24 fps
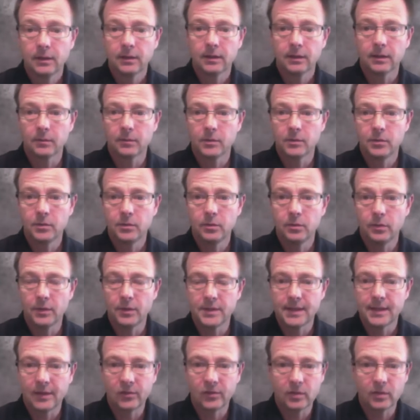to the
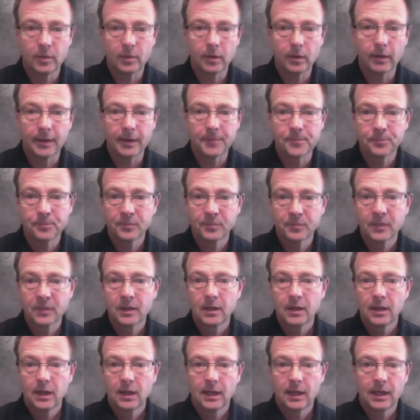testimony.
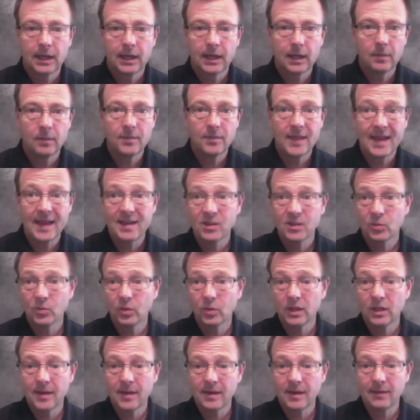That is
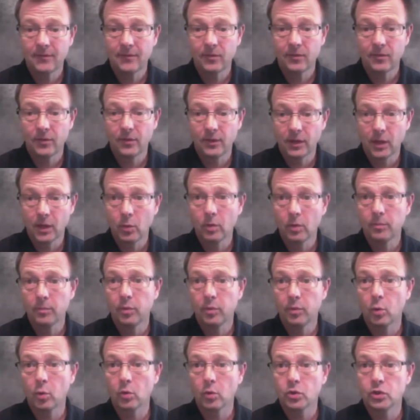really about it for the lower
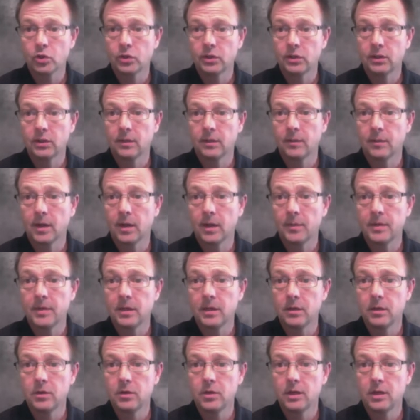portion. Up
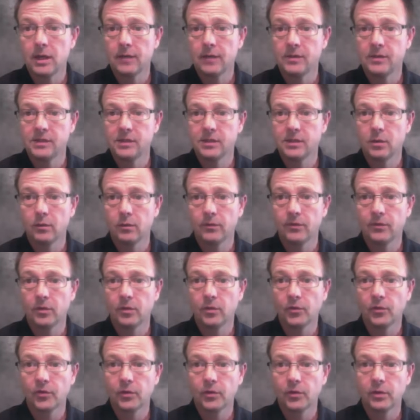here you can obviously go full
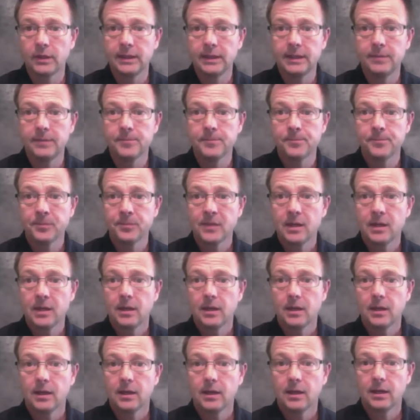screen,
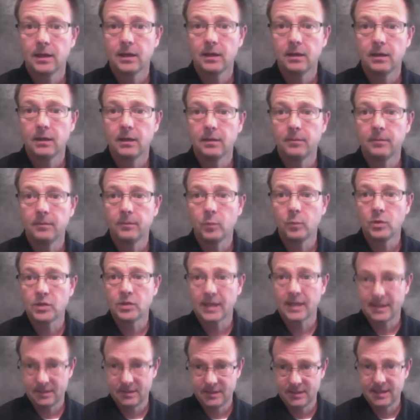which
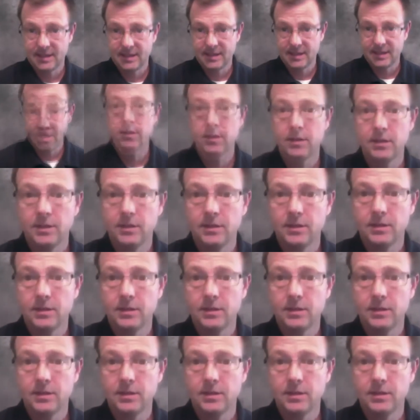I tend to do,